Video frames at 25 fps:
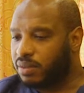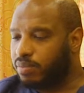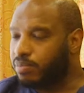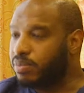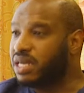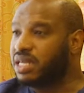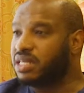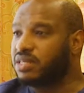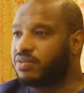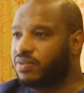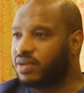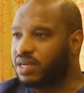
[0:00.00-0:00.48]

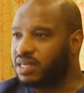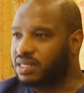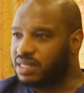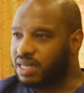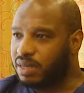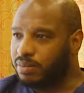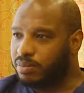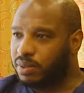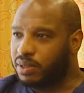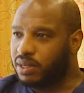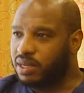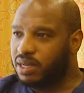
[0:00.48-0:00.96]
beans, for
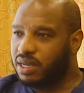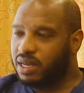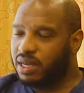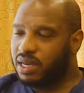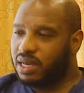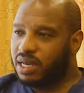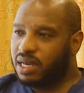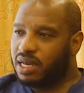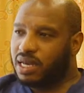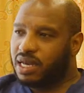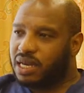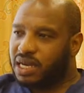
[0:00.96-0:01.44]
example,
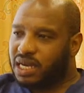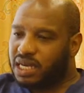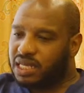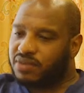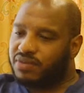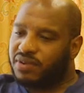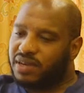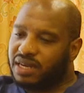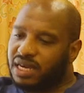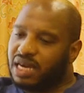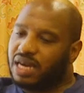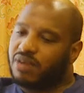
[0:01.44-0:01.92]

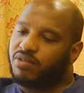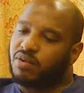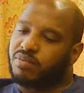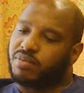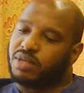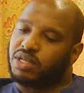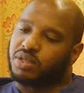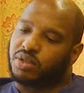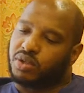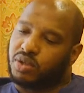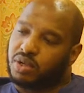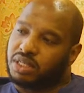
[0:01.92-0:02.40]
it's very hard for
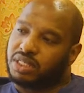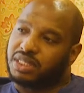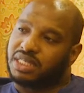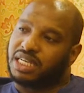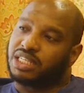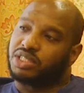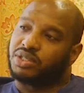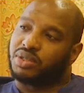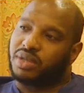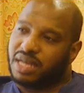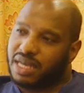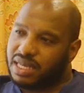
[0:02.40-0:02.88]
me to
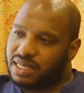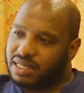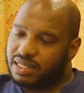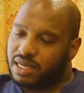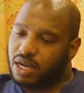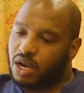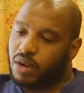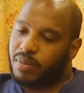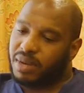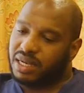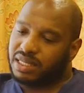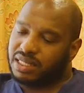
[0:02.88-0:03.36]
contextualize
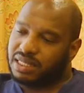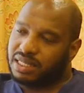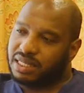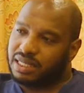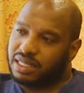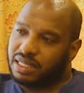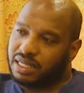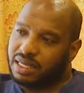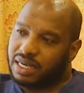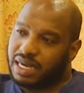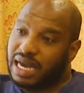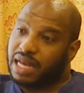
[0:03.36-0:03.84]
how much
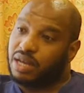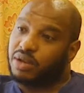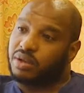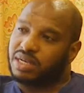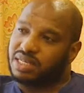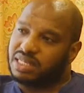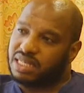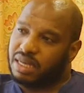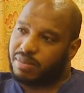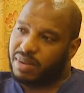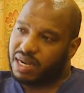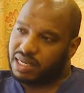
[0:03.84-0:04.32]

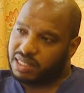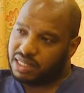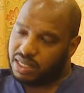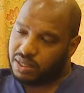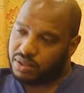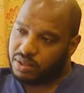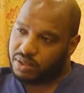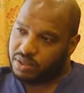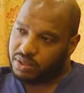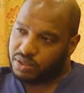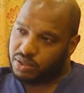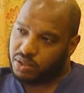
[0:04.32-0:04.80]
calories I'm actually
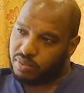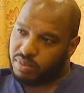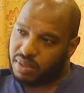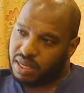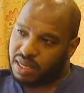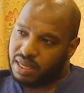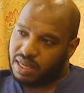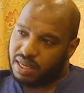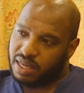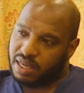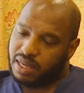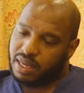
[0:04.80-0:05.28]

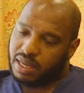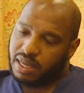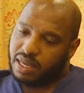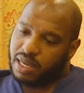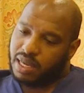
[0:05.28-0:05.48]
consuming,